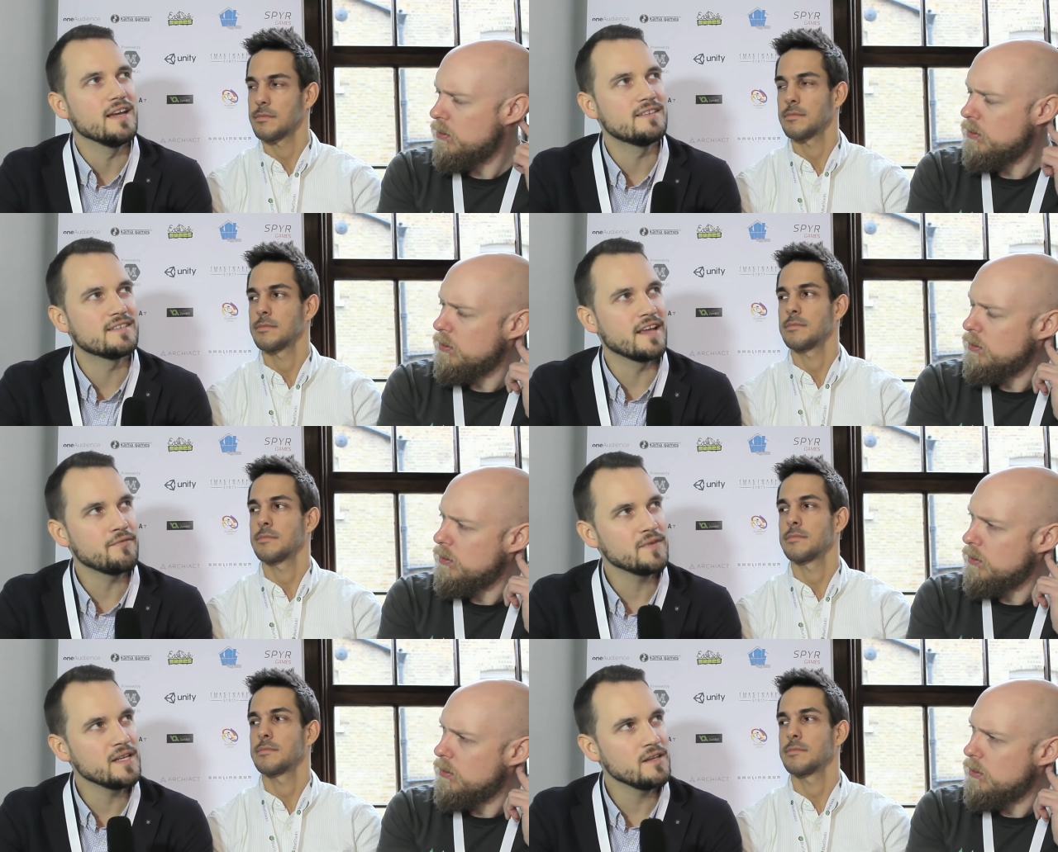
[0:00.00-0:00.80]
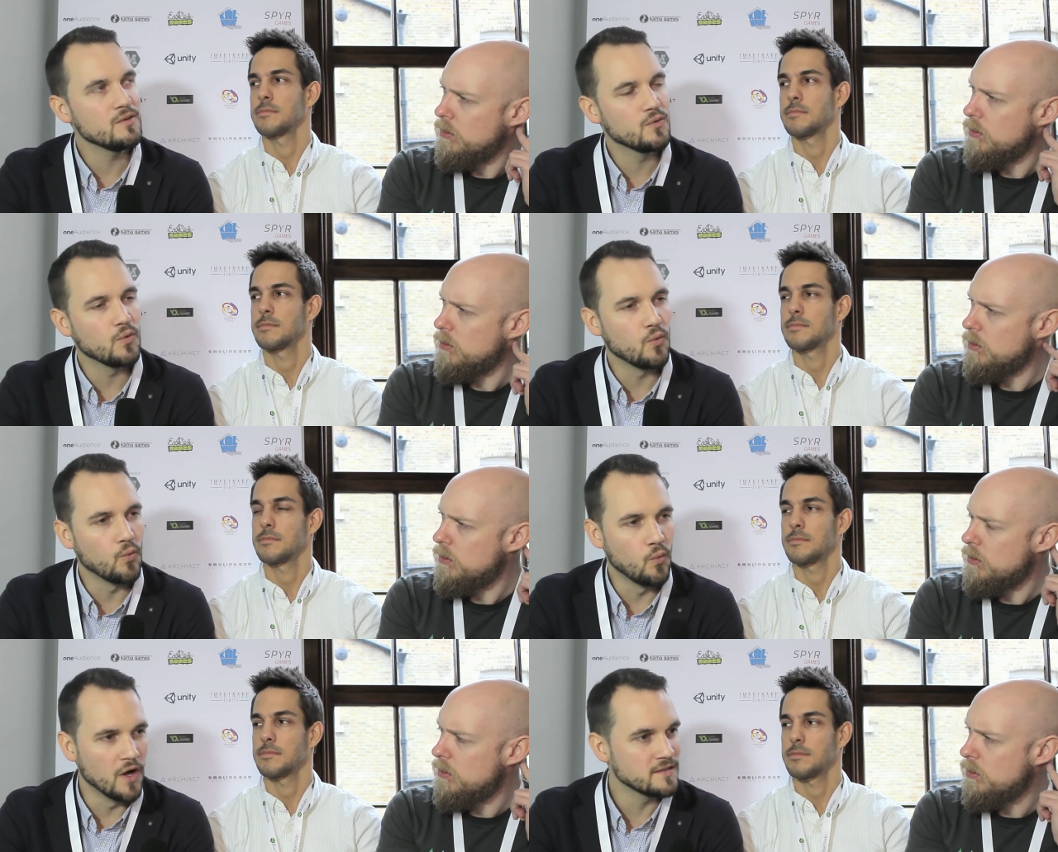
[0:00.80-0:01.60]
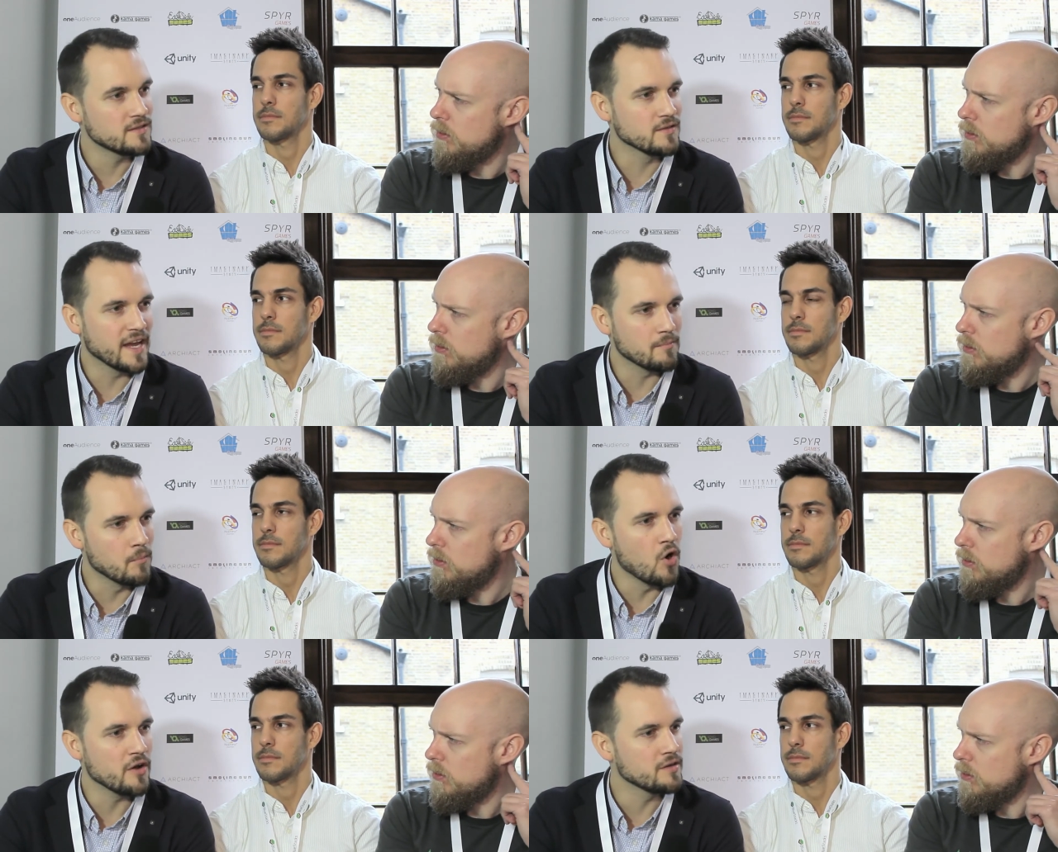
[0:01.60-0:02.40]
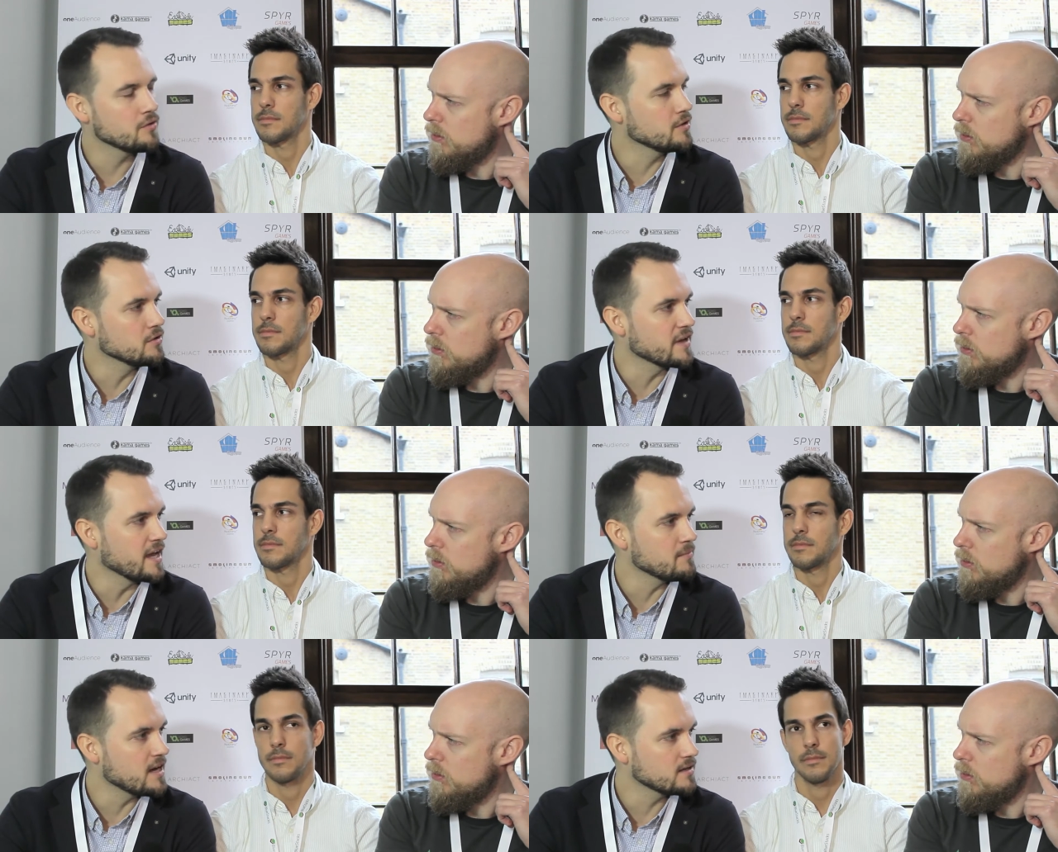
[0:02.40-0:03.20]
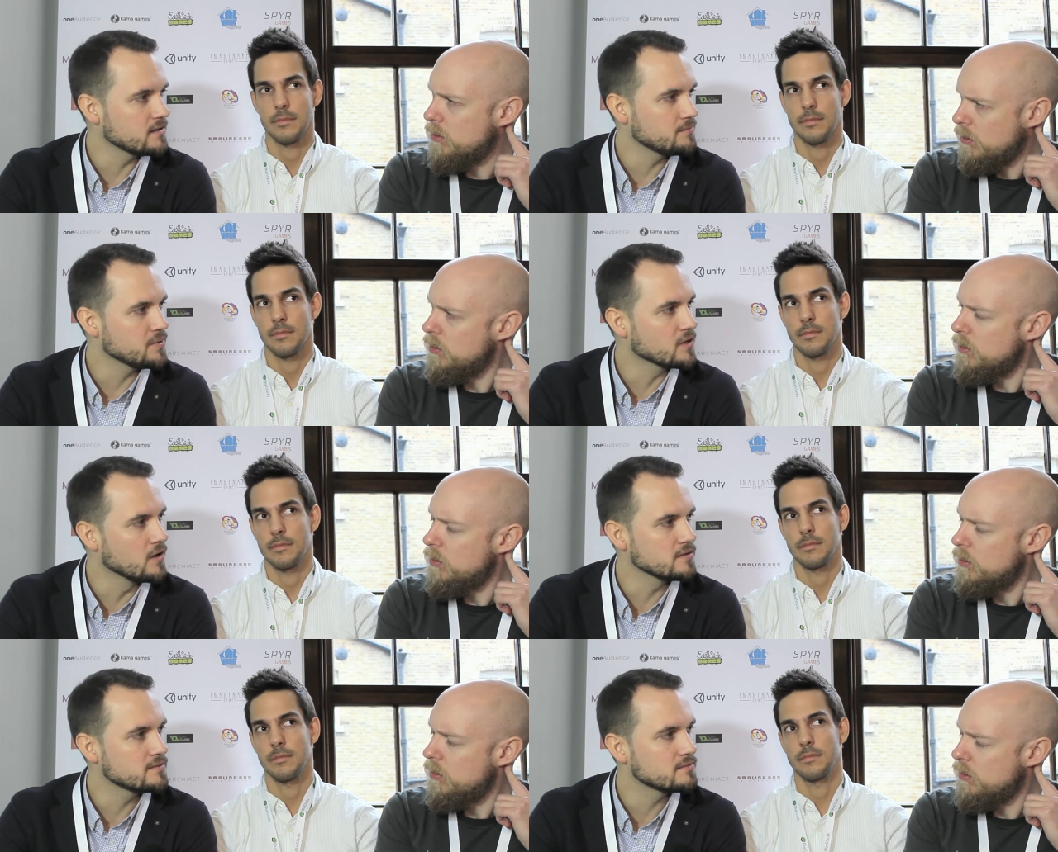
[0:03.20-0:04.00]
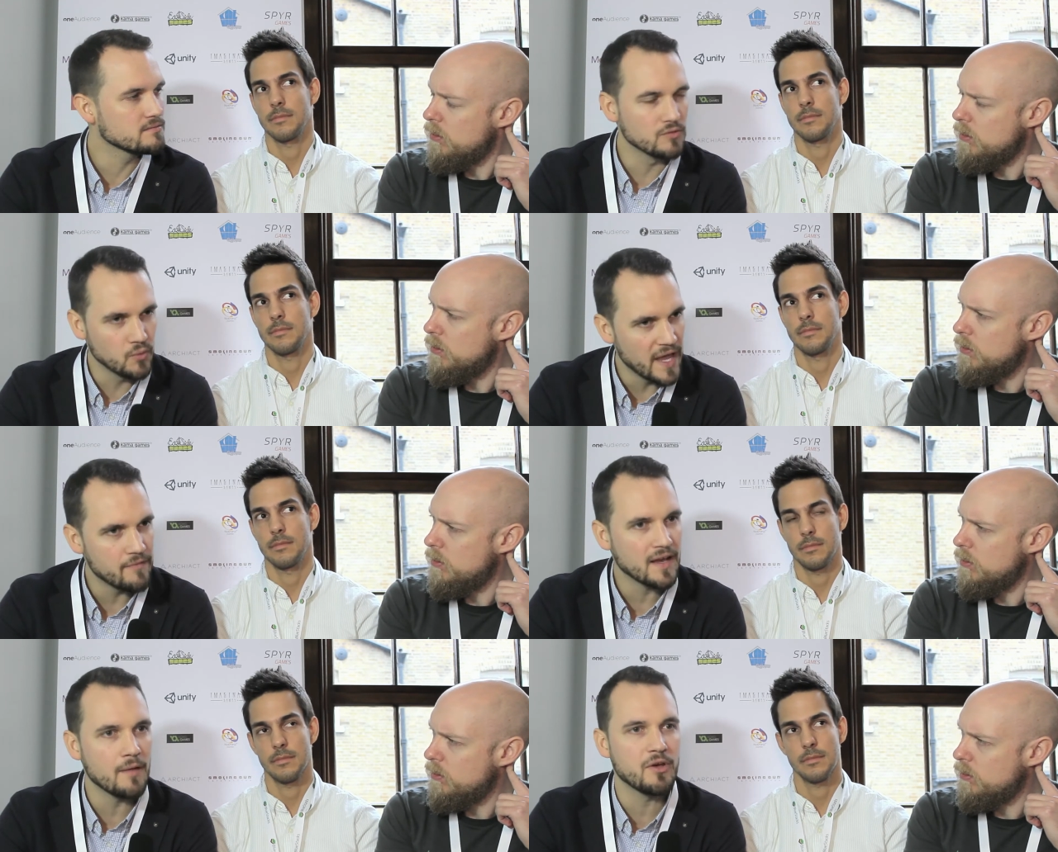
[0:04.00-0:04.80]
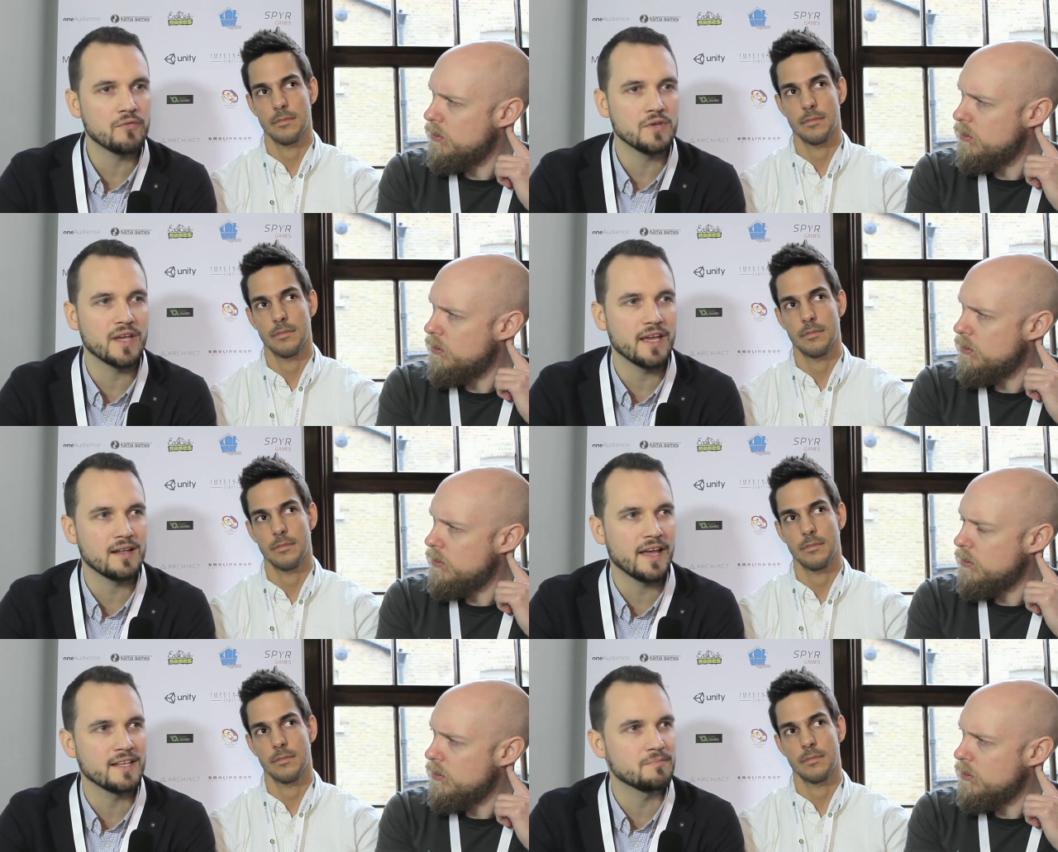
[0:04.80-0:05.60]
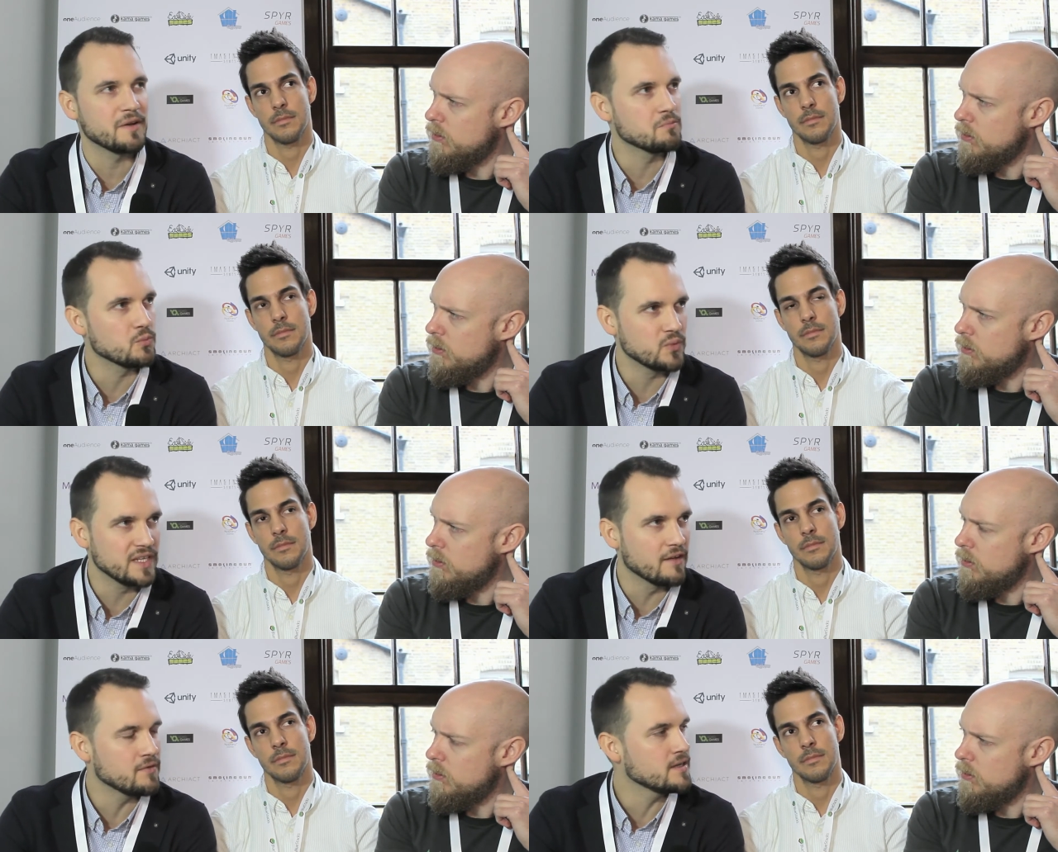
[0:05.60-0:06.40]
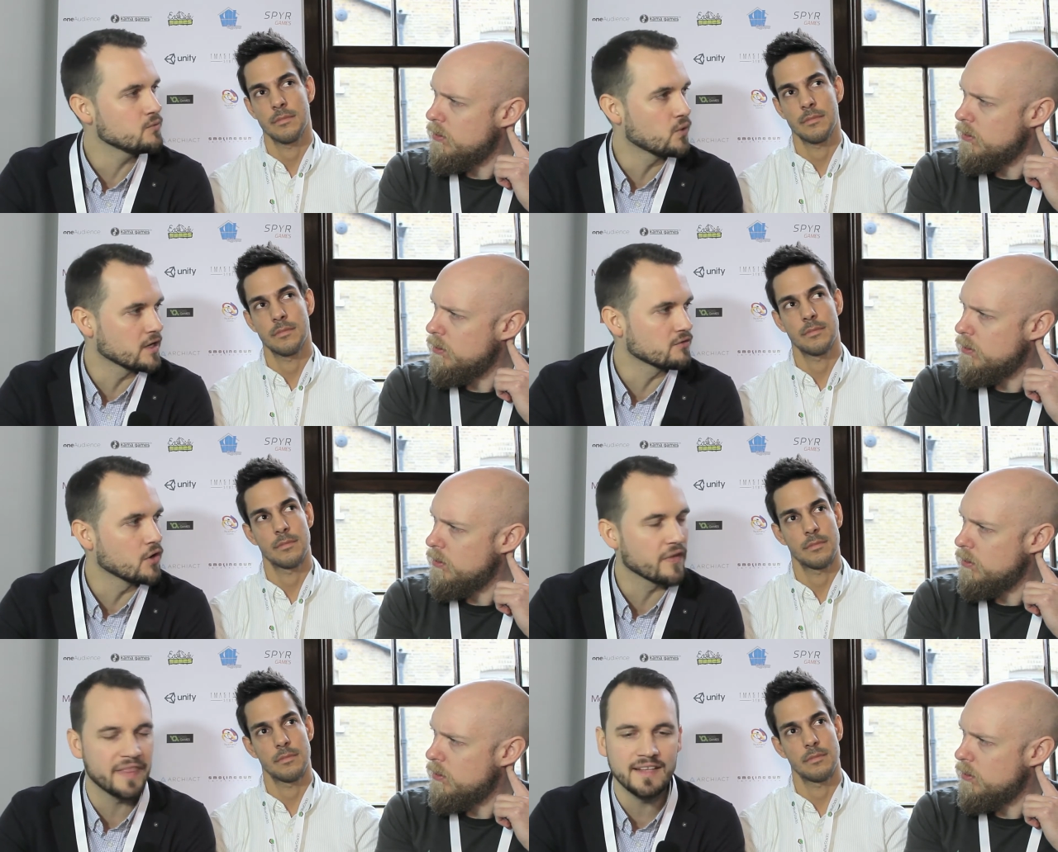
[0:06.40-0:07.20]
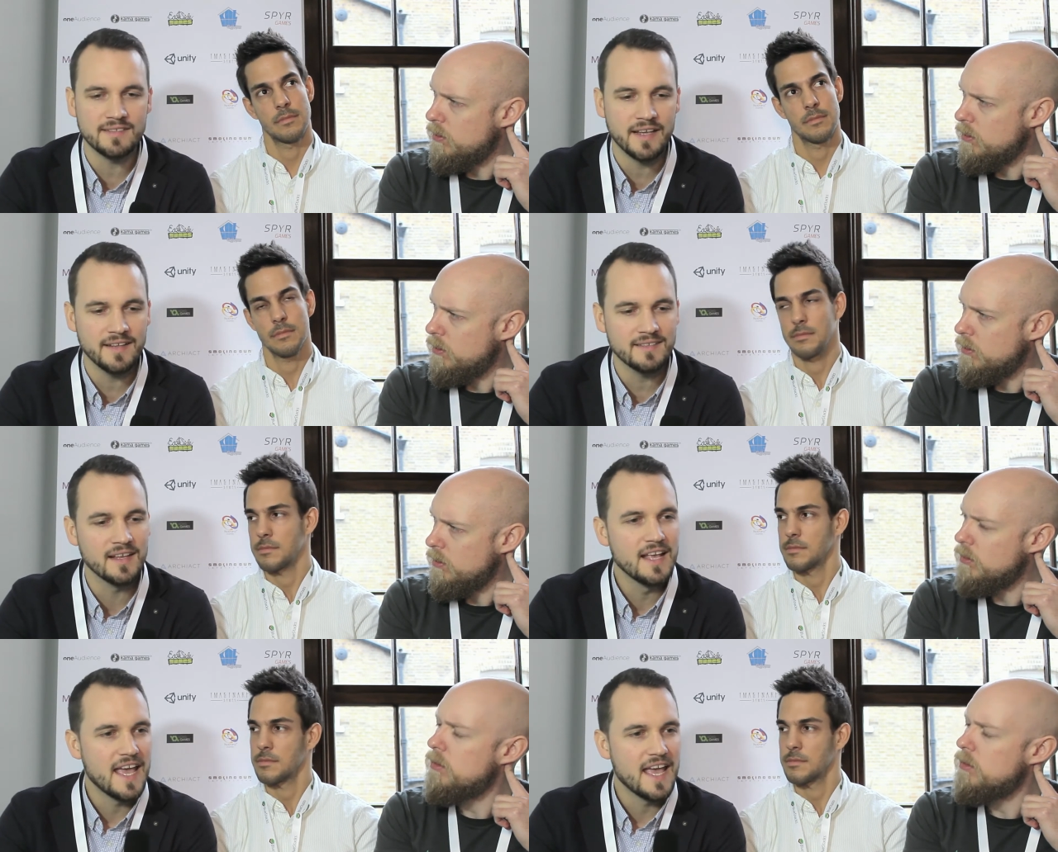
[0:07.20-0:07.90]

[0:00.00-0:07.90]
Speaker 1: it's definitely wants to get more into the U K market, because we have a couple of U K clients, but we definitely want to grow in that sense.